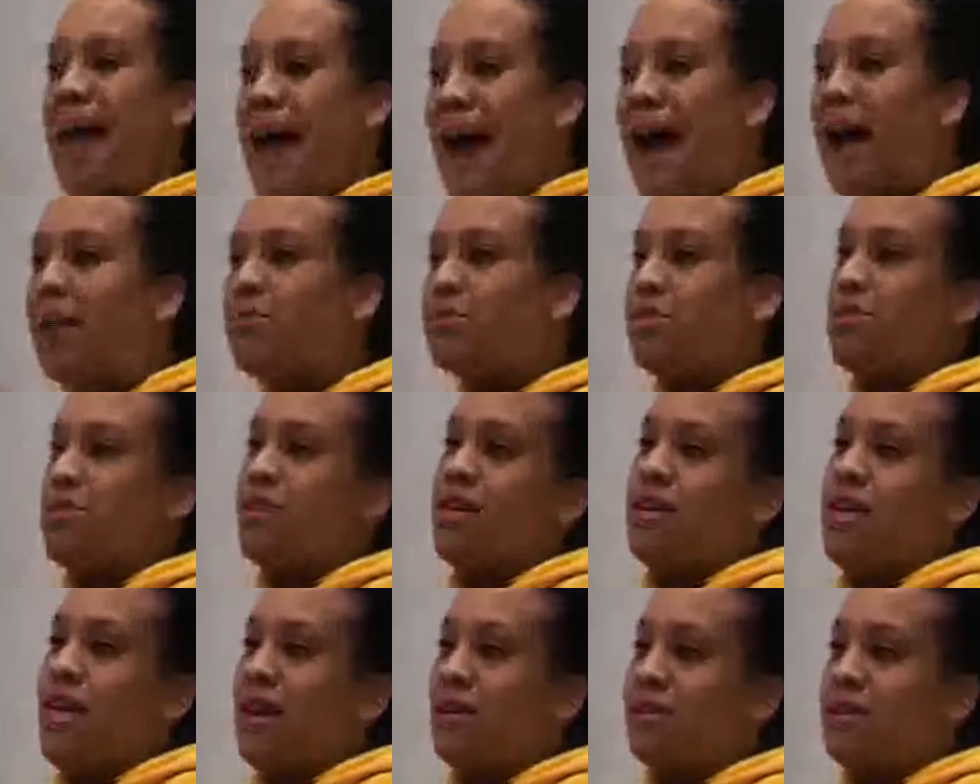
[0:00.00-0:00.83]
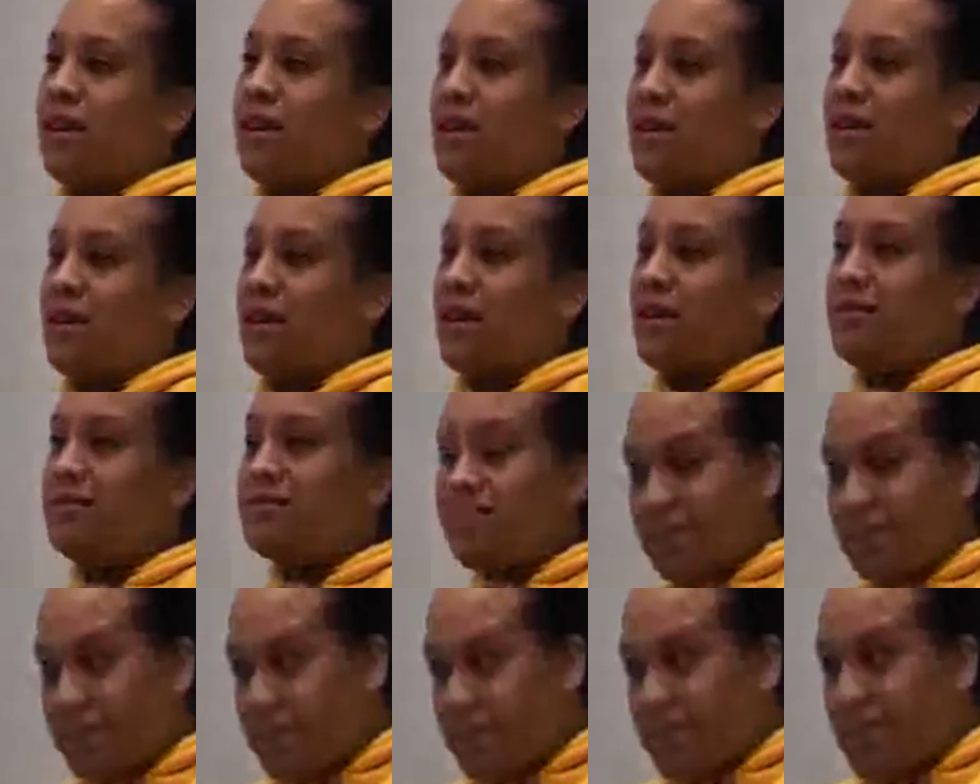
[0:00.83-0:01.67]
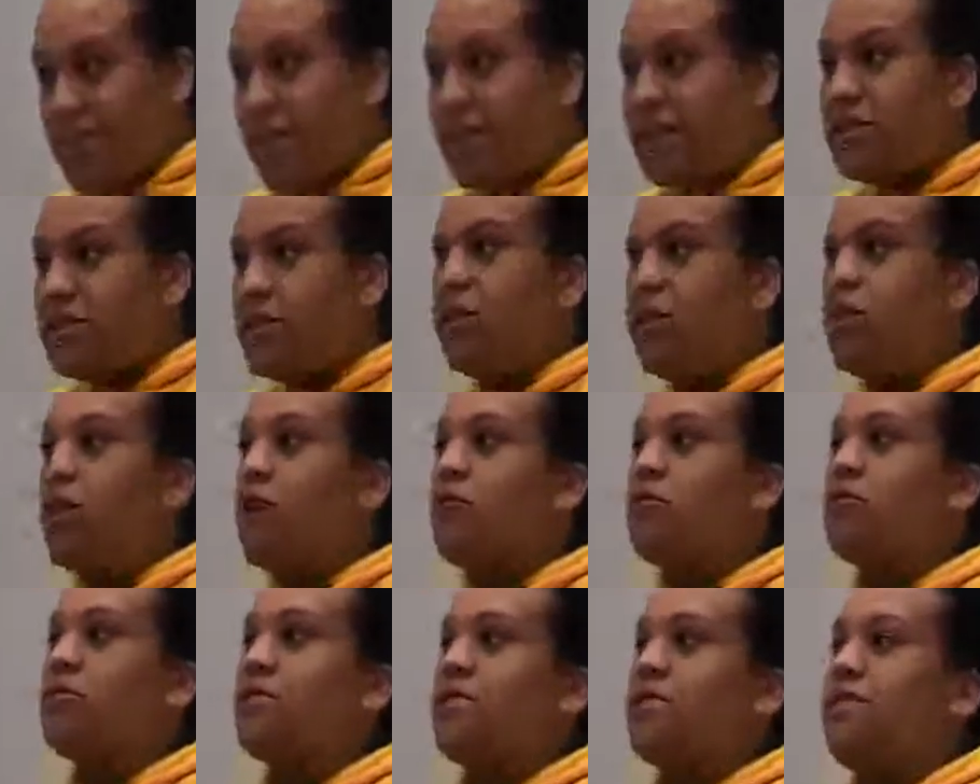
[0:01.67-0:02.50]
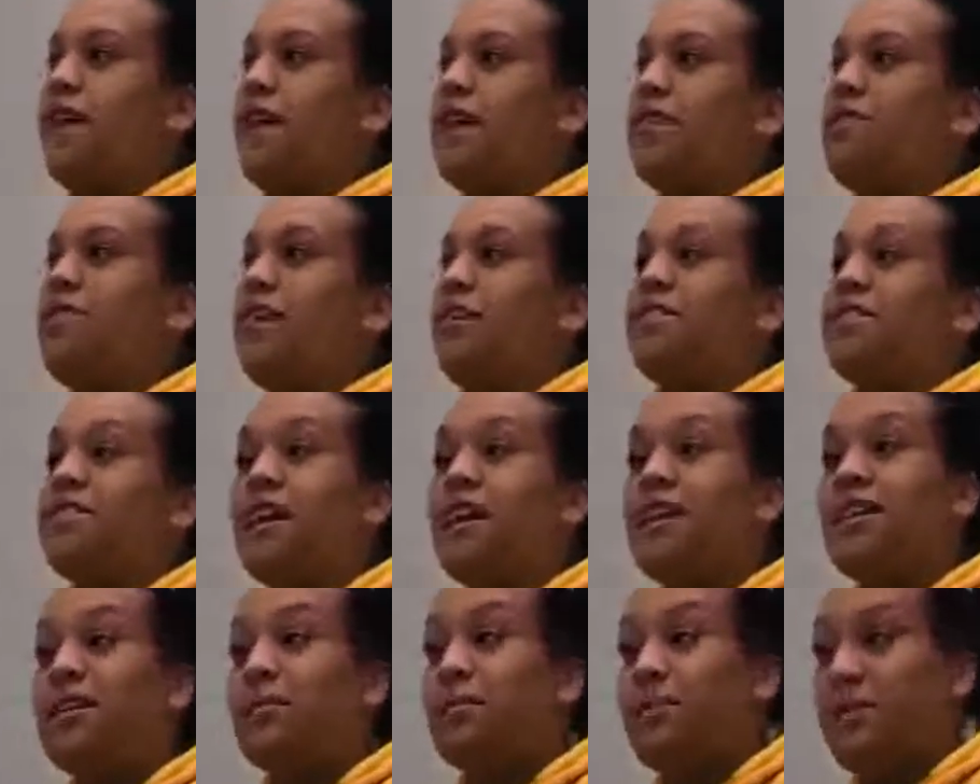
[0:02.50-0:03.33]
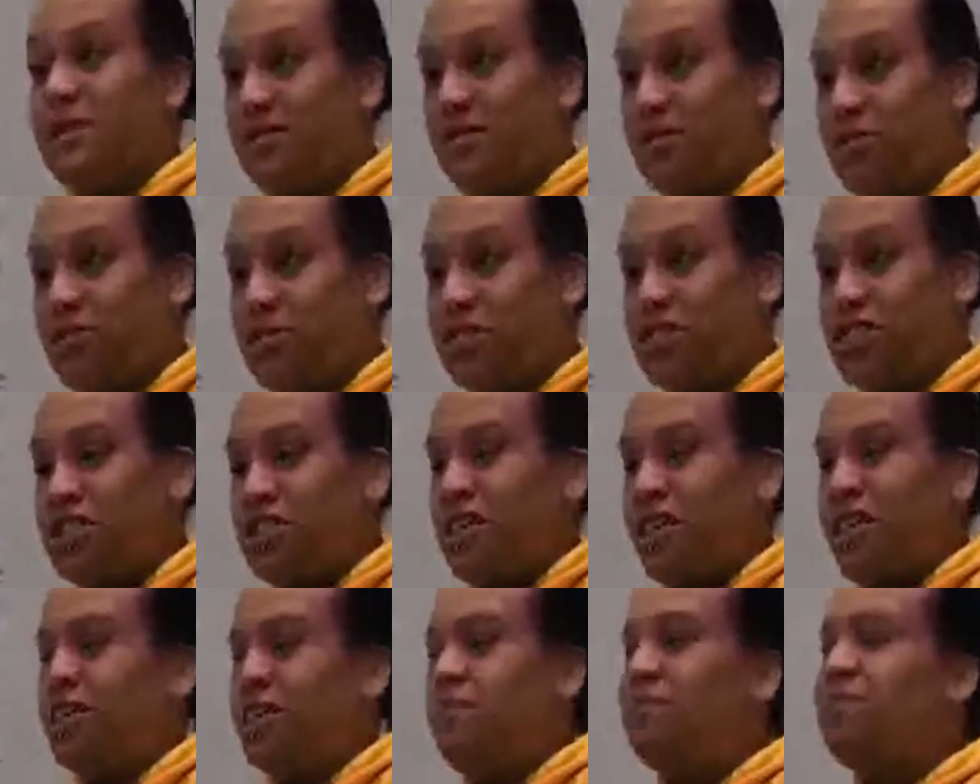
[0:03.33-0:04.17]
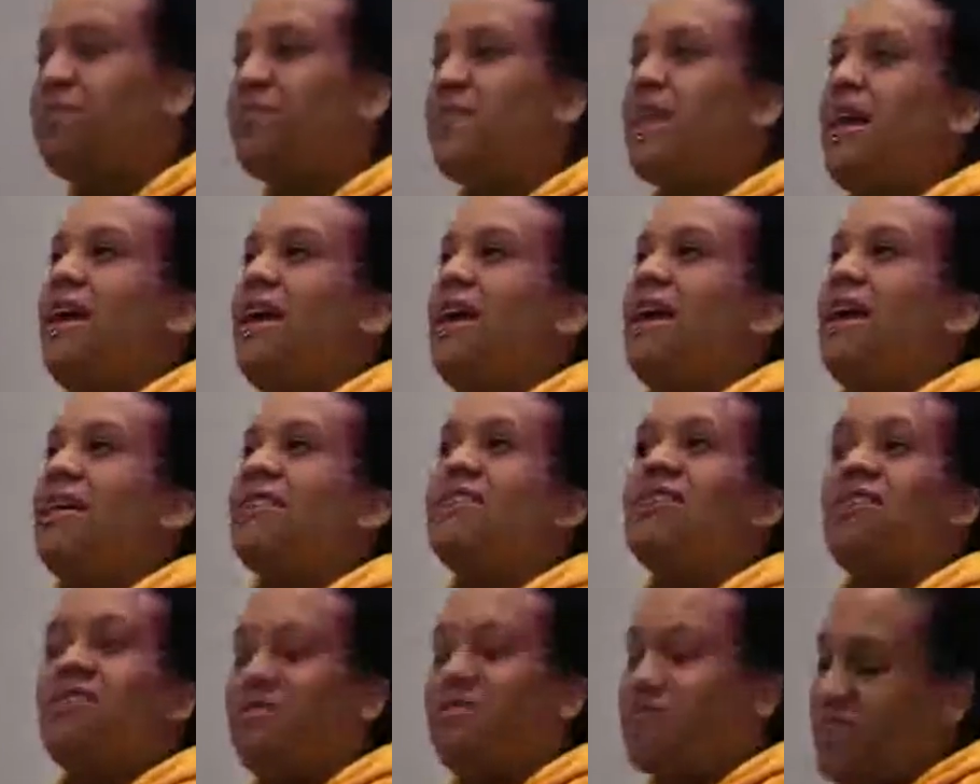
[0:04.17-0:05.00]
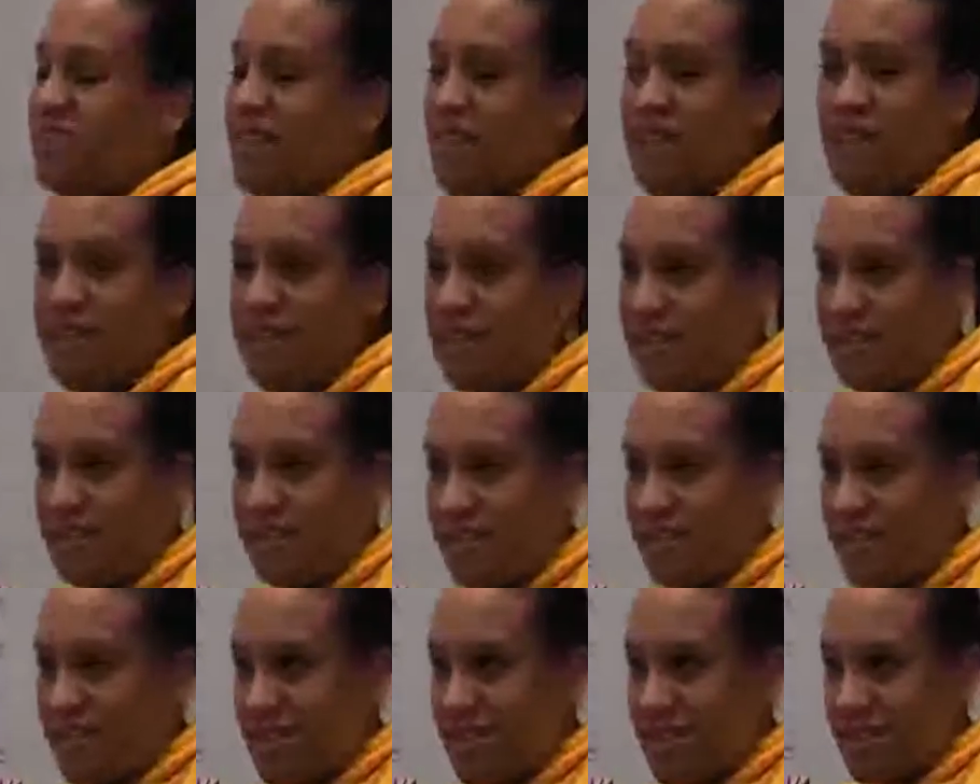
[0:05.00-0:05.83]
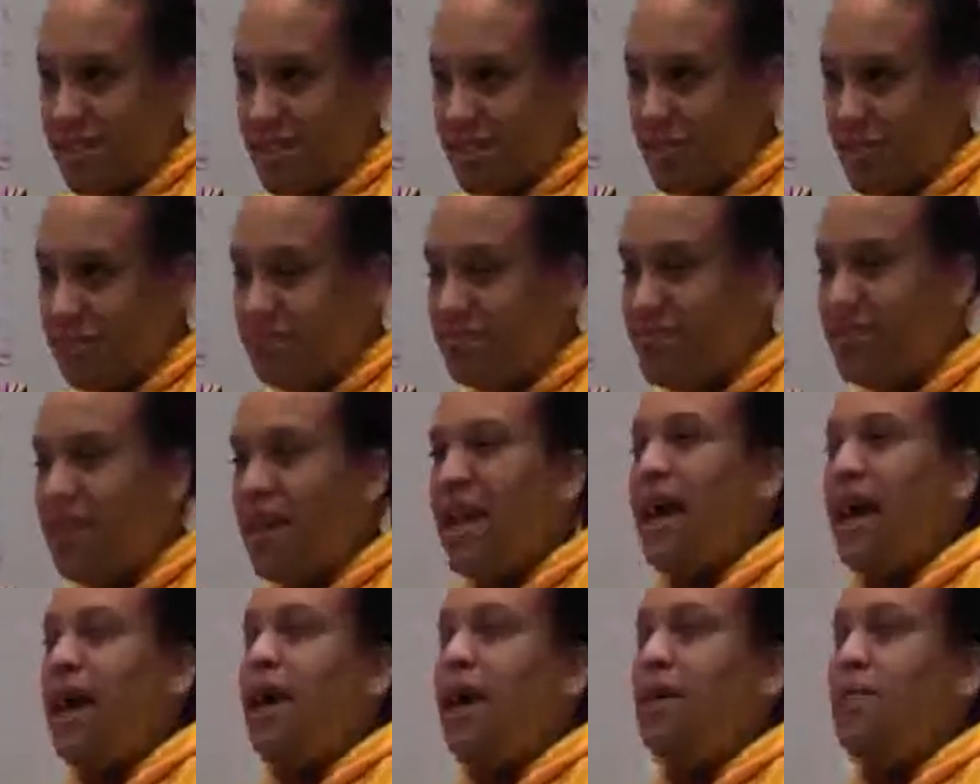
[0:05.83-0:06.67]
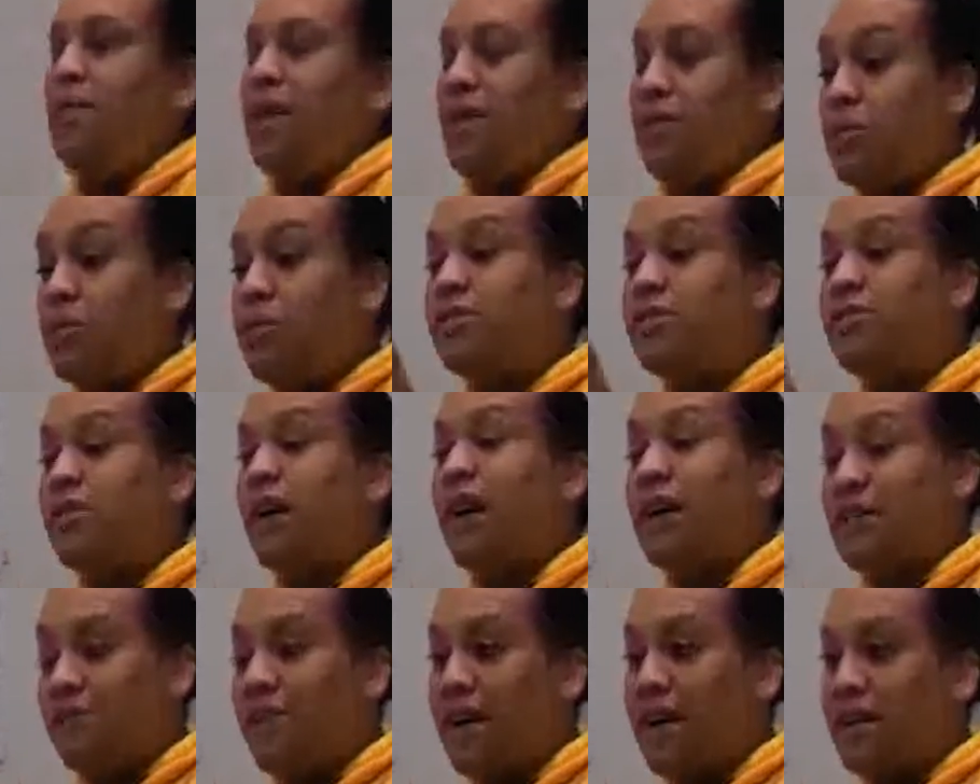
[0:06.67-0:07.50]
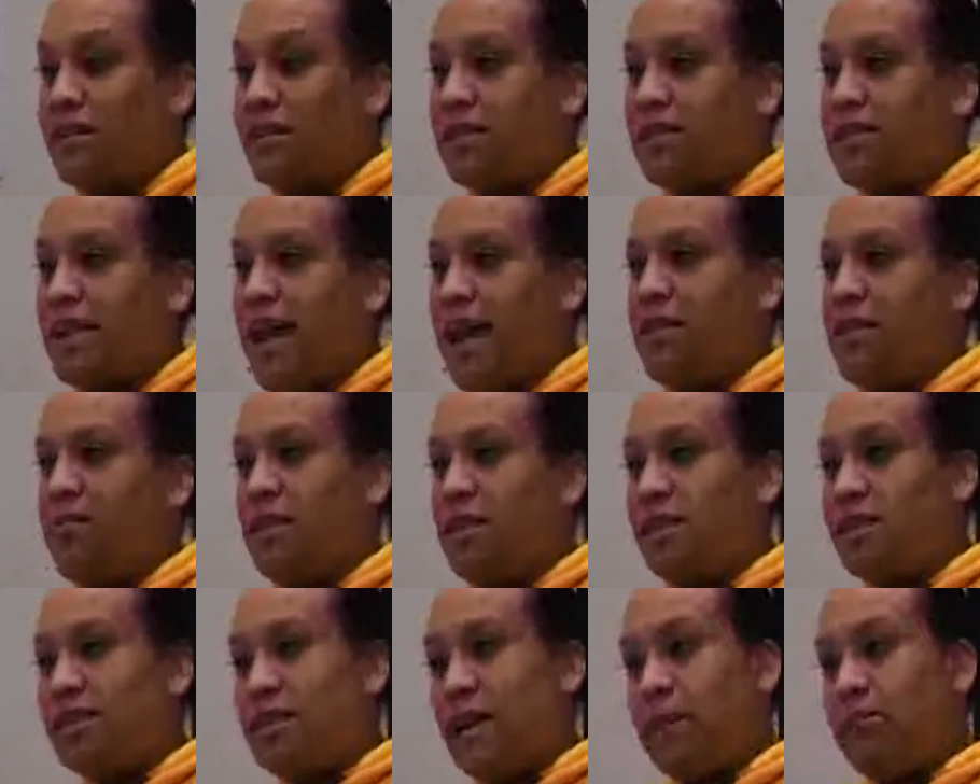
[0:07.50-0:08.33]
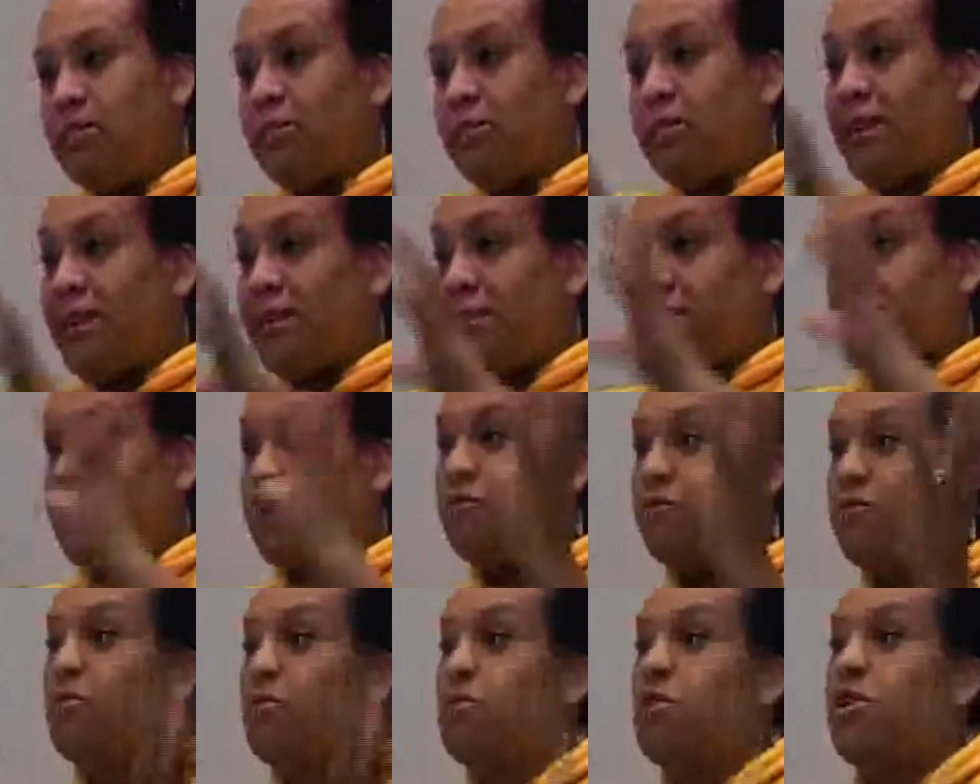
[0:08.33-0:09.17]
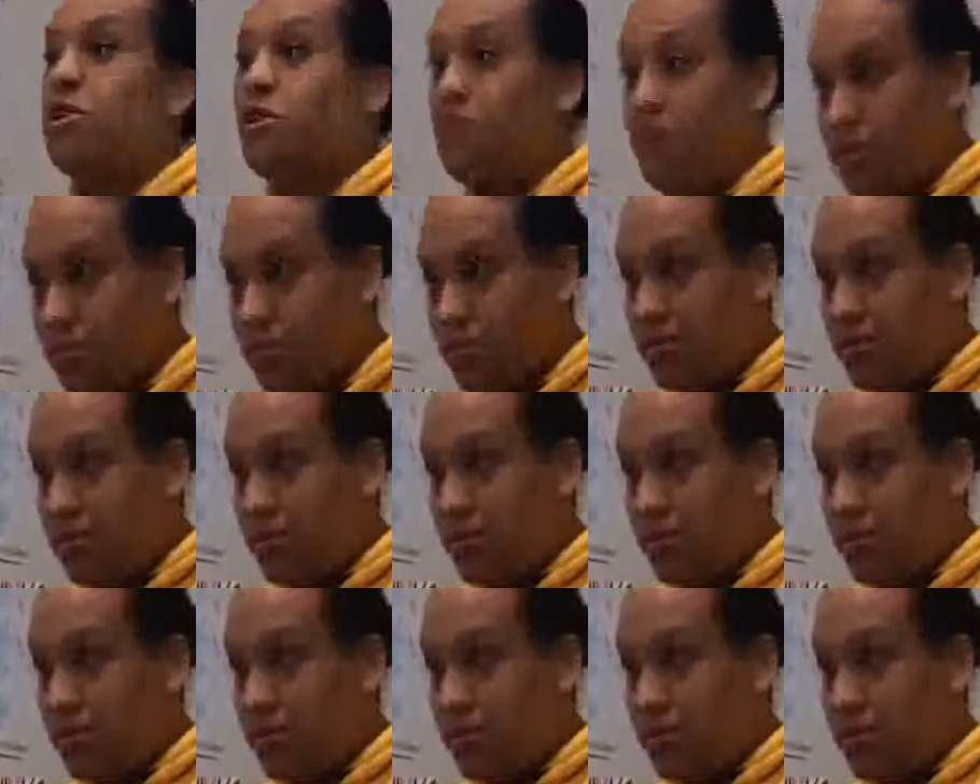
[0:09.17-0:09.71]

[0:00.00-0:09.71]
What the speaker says: absolutely outstanding. So I got through to the final round, turned up at this audition now, not taking it seriously at all. And there was a final 10, but this time it was a final 10 from Europe.